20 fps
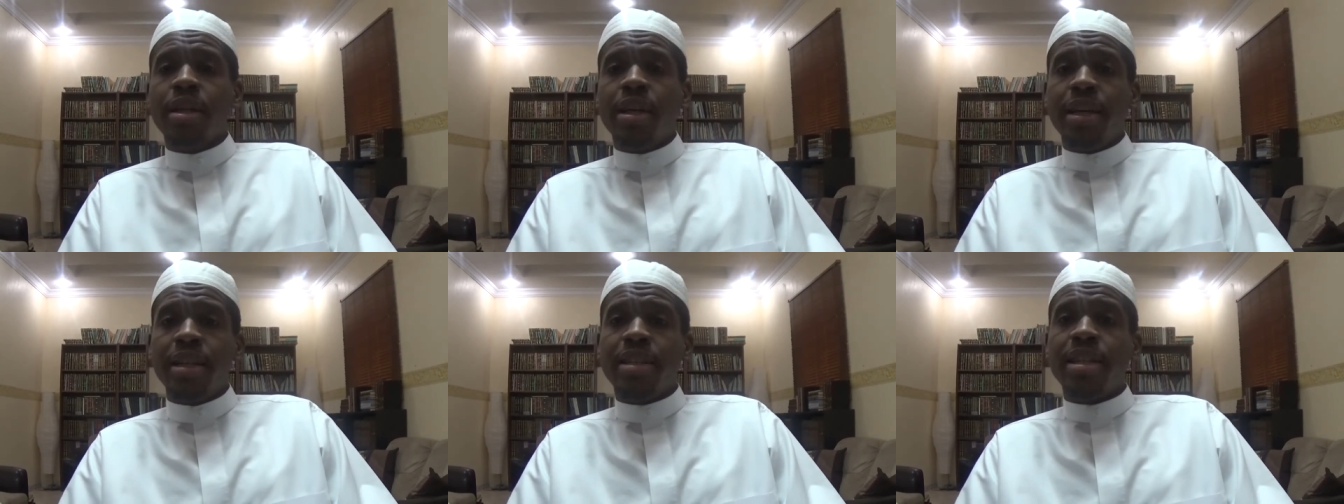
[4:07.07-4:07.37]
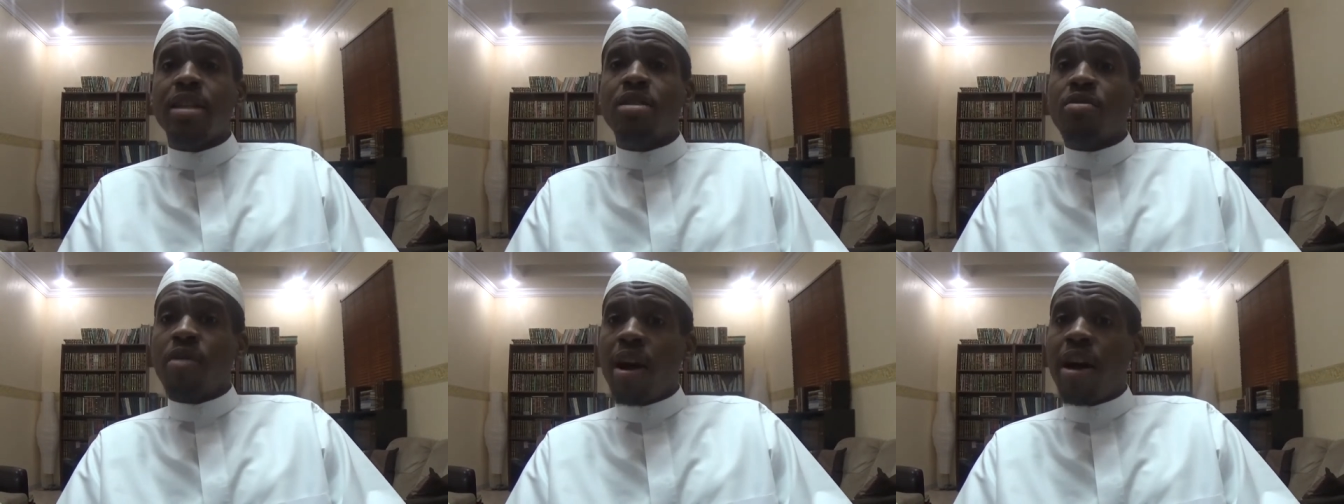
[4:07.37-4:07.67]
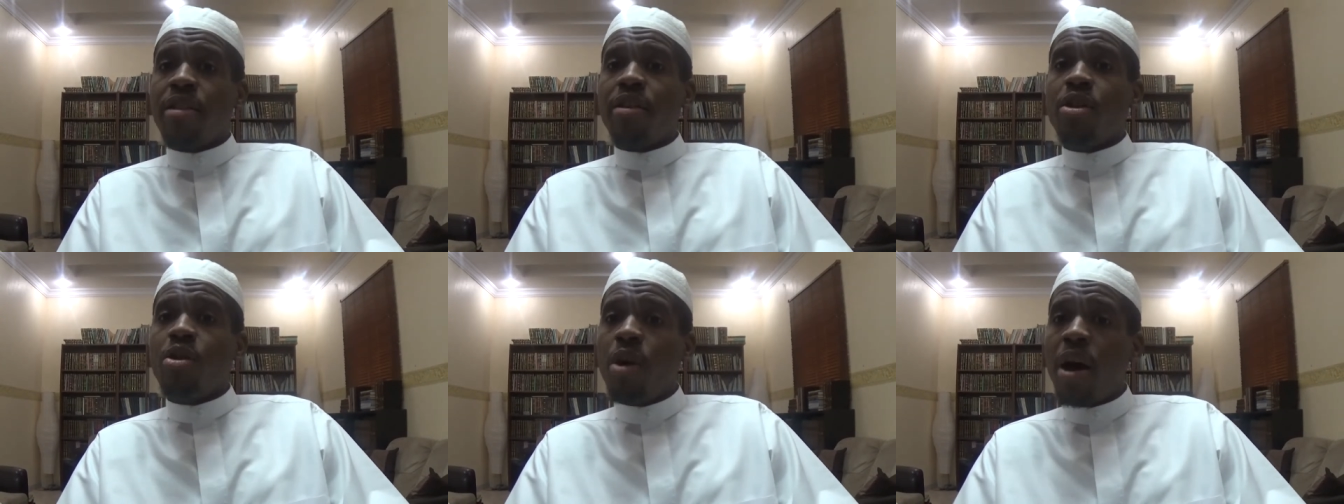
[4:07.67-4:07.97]
He says,
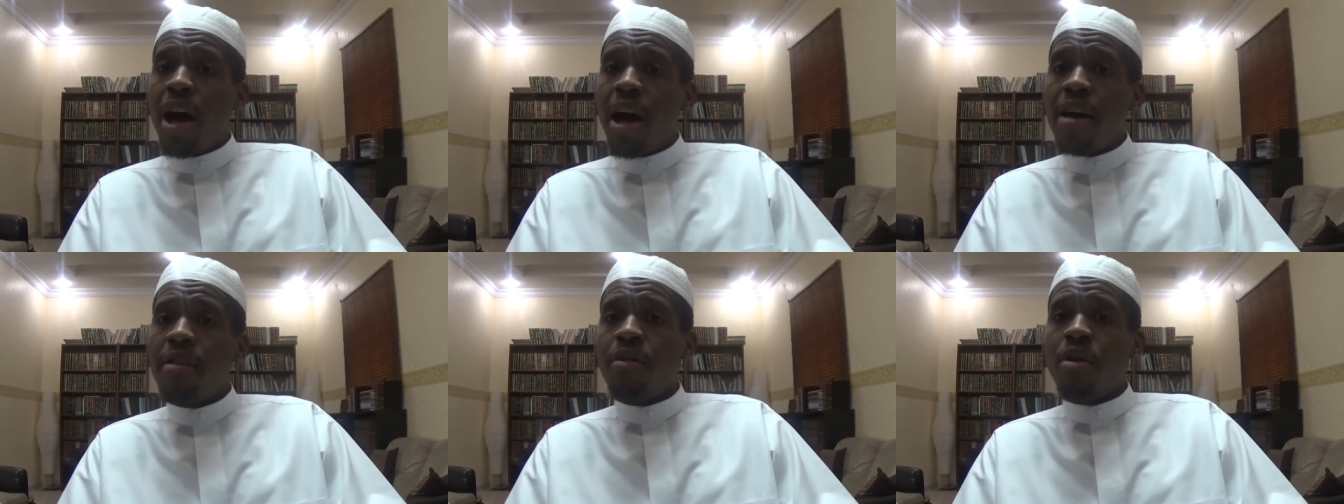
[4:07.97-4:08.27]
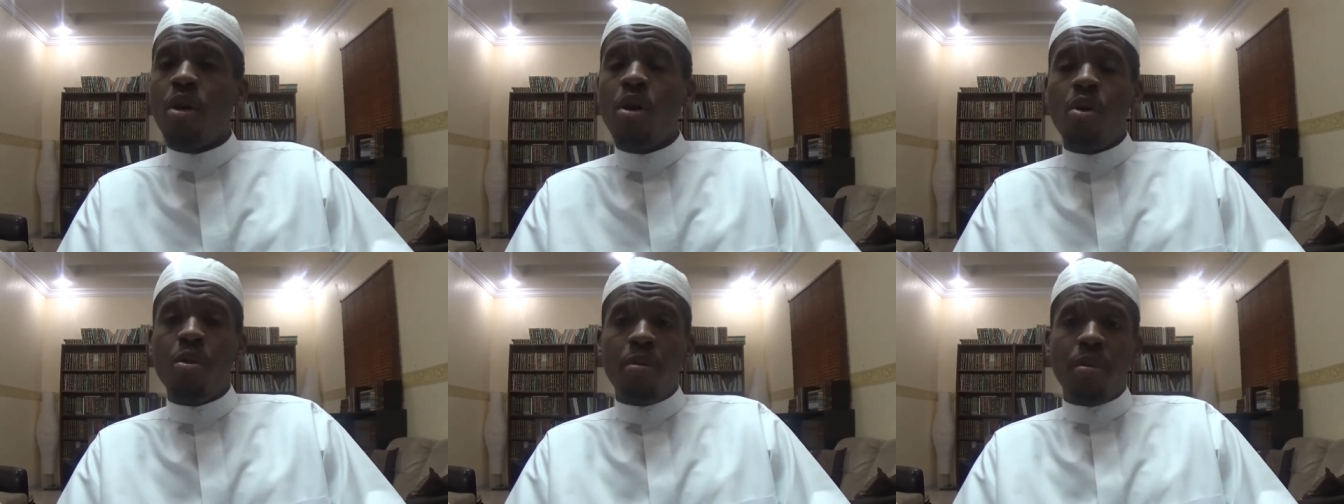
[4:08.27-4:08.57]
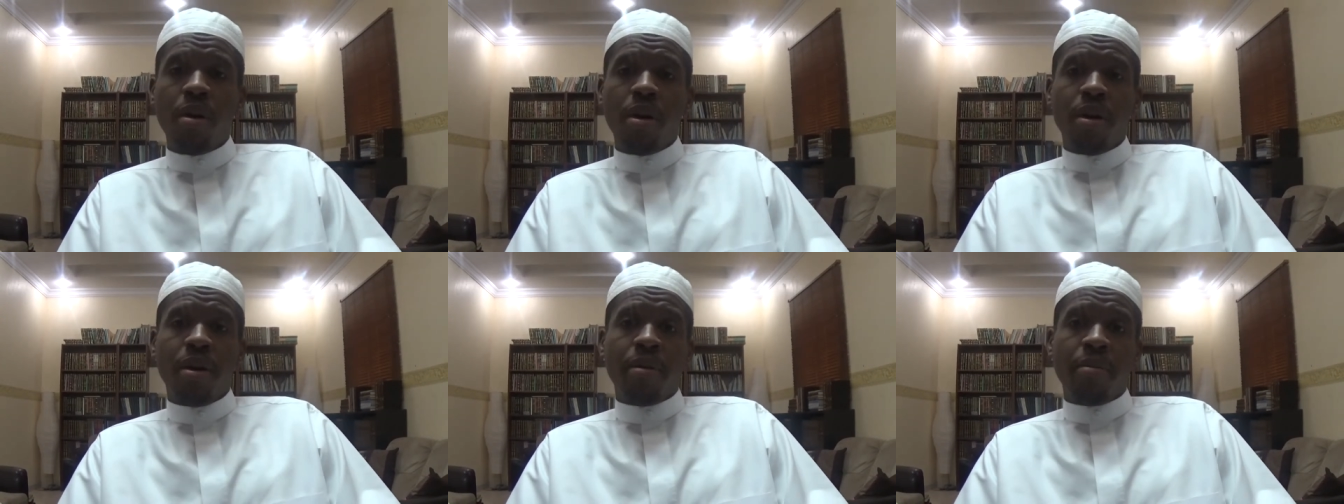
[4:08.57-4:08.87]
rather you have, O
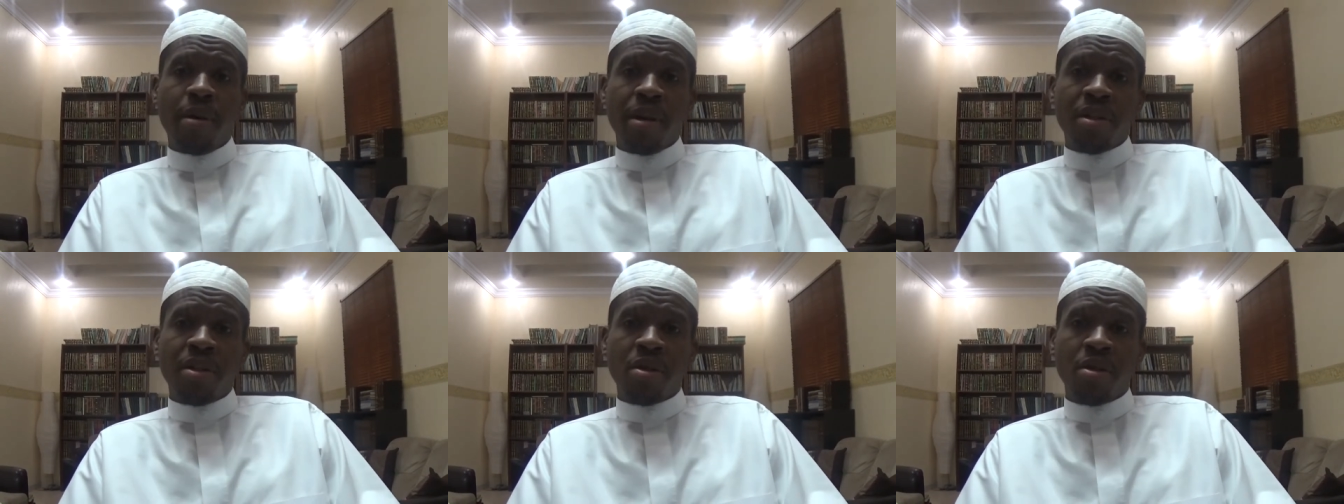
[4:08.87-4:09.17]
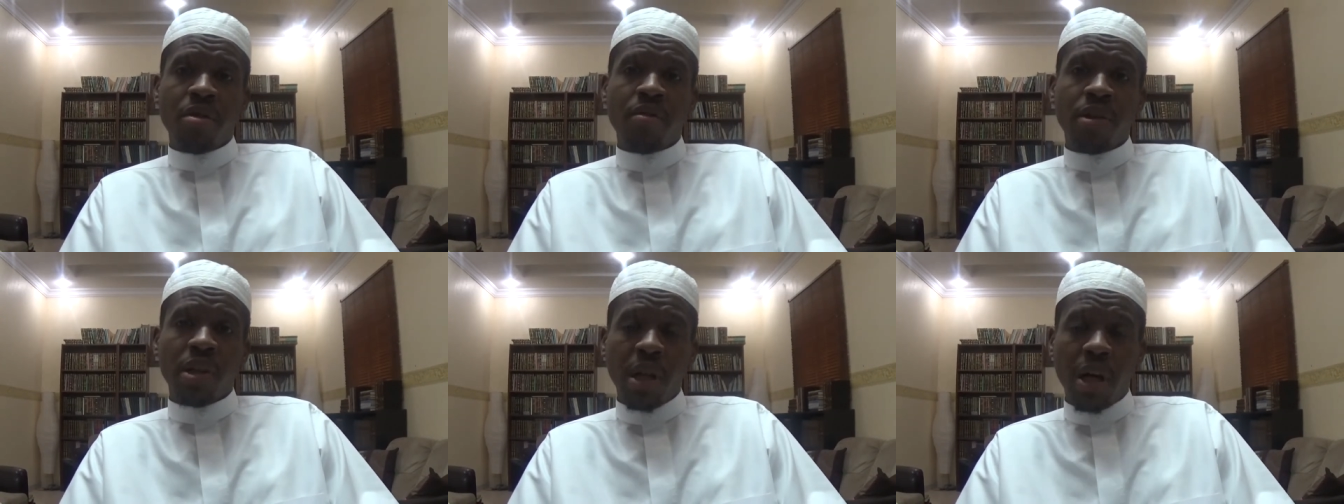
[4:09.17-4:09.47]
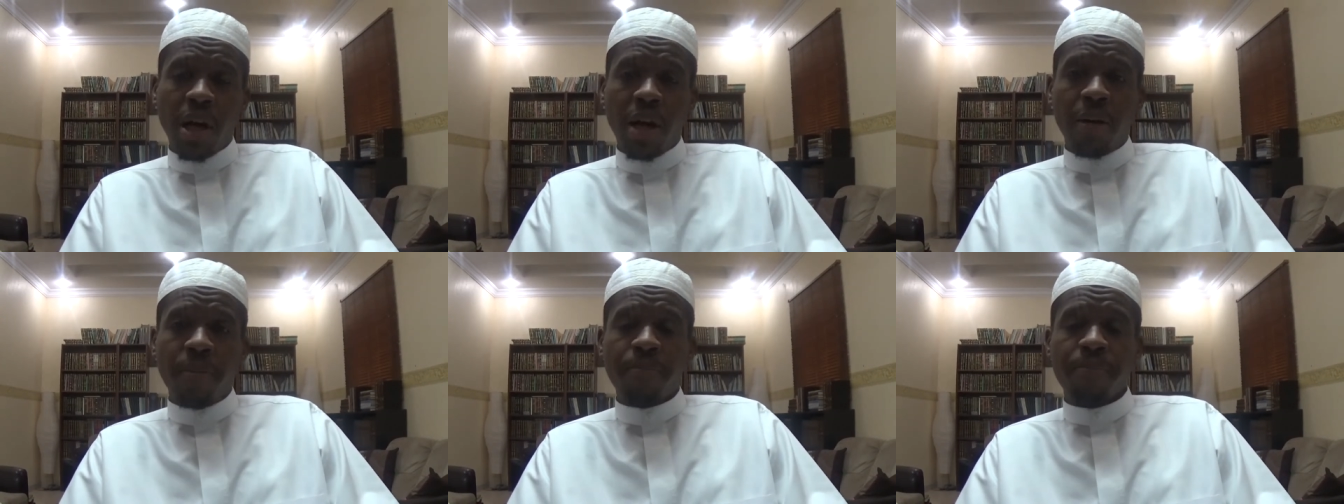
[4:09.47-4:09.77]
Messenger of
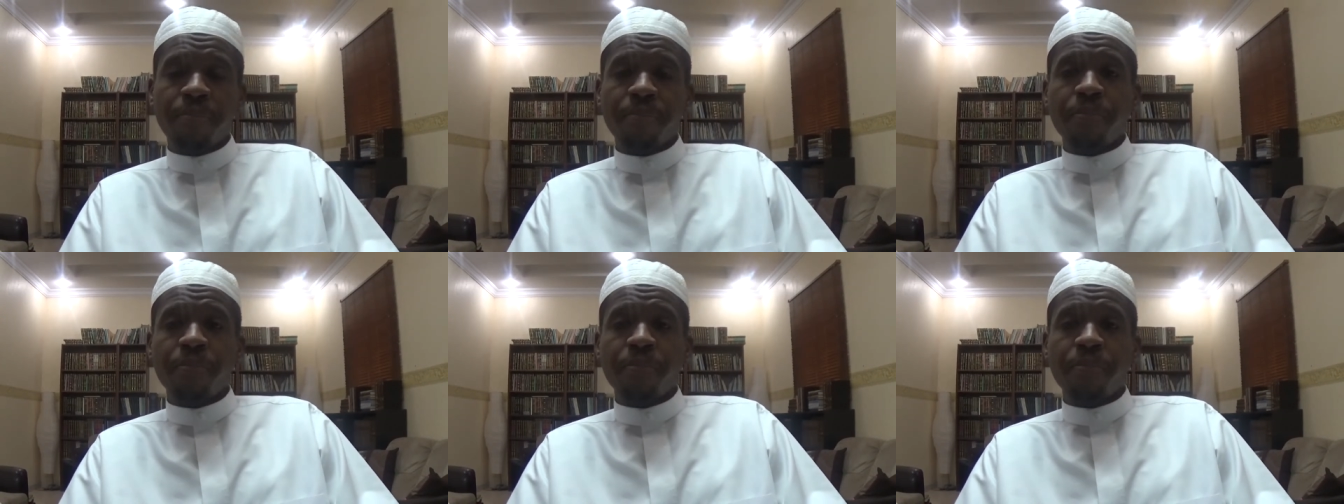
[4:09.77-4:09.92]
Allah.